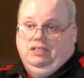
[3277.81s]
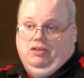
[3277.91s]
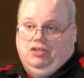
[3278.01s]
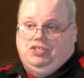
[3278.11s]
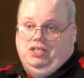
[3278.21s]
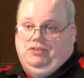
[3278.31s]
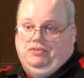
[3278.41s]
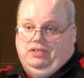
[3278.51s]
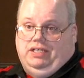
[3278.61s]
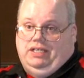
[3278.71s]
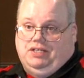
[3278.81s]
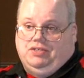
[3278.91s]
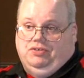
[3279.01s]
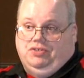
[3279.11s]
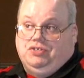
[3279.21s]
launching other uh,
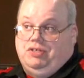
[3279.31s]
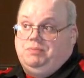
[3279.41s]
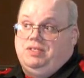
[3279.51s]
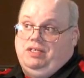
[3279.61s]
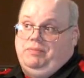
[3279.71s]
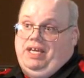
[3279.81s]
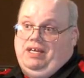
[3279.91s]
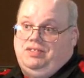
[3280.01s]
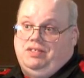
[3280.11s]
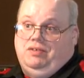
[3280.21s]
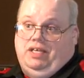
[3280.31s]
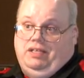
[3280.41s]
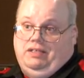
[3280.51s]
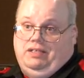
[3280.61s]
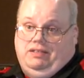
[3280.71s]
external scripts and bands and, and,